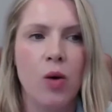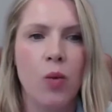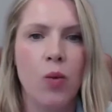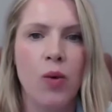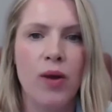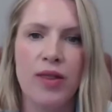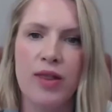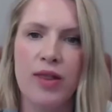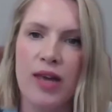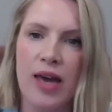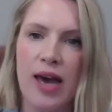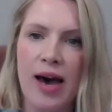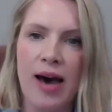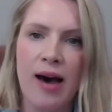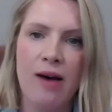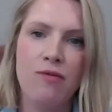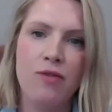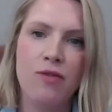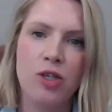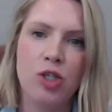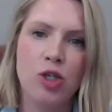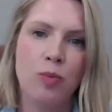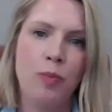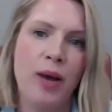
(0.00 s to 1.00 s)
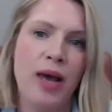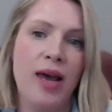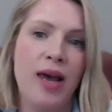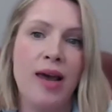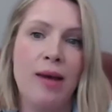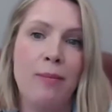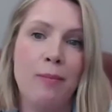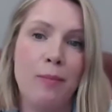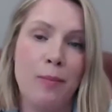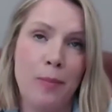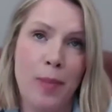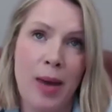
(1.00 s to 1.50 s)
with the average
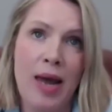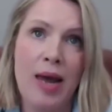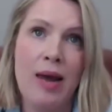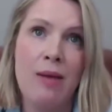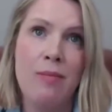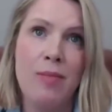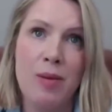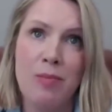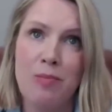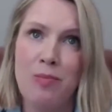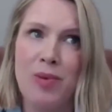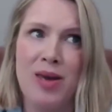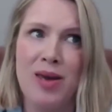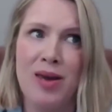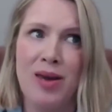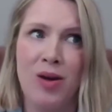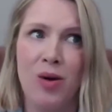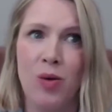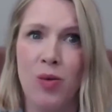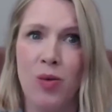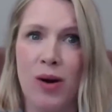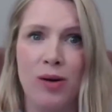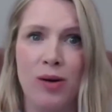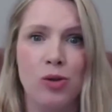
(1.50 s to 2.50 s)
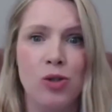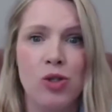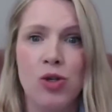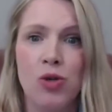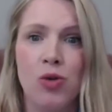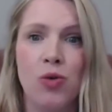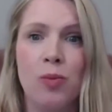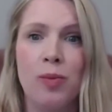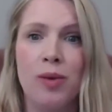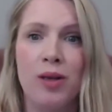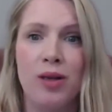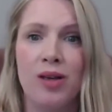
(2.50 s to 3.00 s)
payment being around
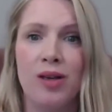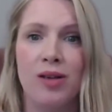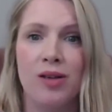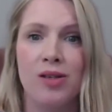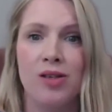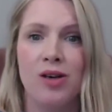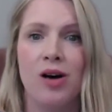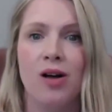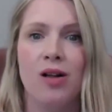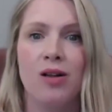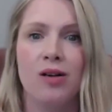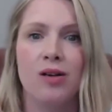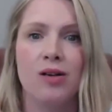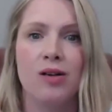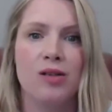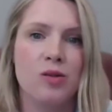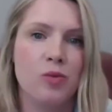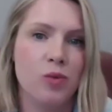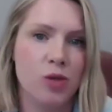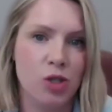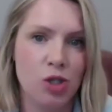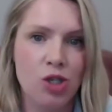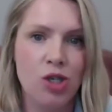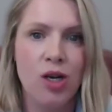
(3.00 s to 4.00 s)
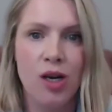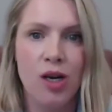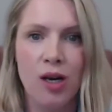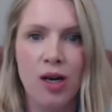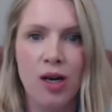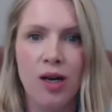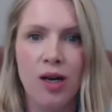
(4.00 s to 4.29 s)
$2 million, dollars, which